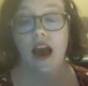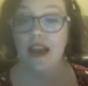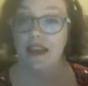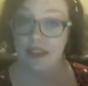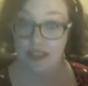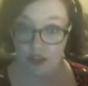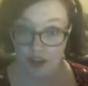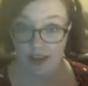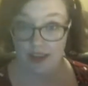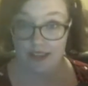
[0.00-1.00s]
I
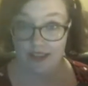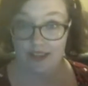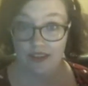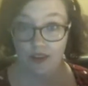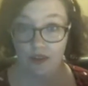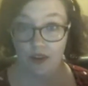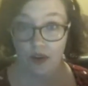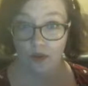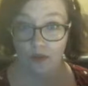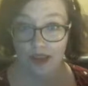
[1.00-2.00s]
suggest you
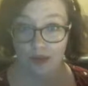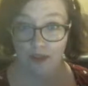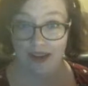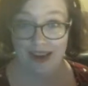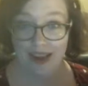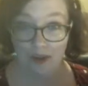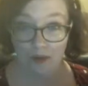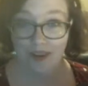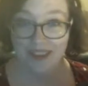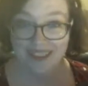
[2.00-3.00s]
go like right
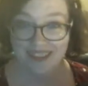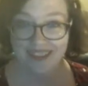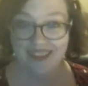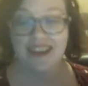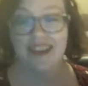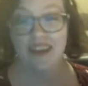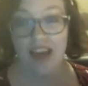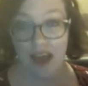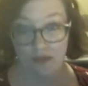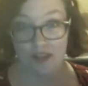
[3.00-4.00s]
now
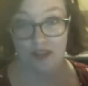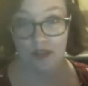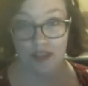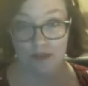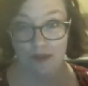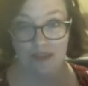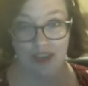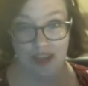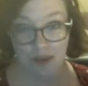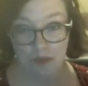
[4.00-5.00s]
after watching my
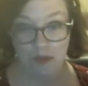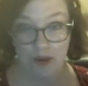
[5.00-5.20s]
video,